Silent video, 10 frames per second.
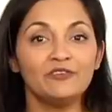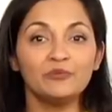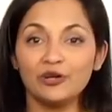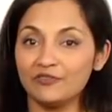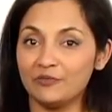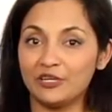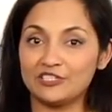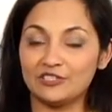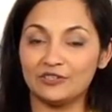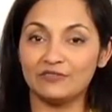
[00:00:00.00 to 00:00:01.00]
For more
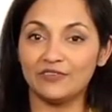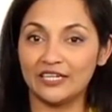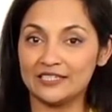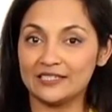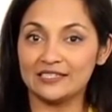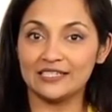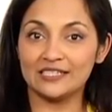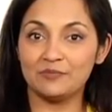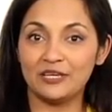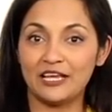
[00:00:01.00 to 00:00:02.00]
information, you can find us at
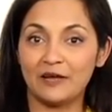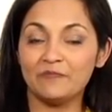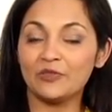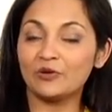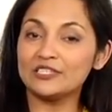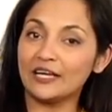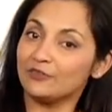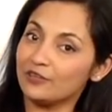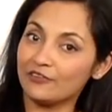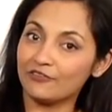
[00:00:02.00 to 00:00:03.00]
TTPM or
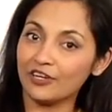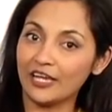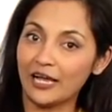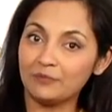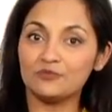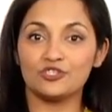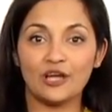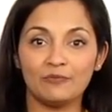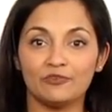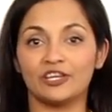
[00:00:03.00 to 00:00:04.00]
download our free app,
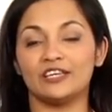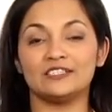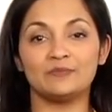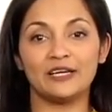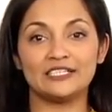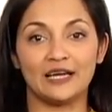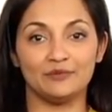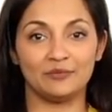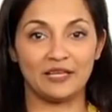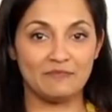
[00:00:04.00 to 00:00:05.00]
Shop for Kids by Time
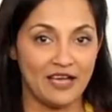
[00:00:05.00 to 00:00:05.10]
to Play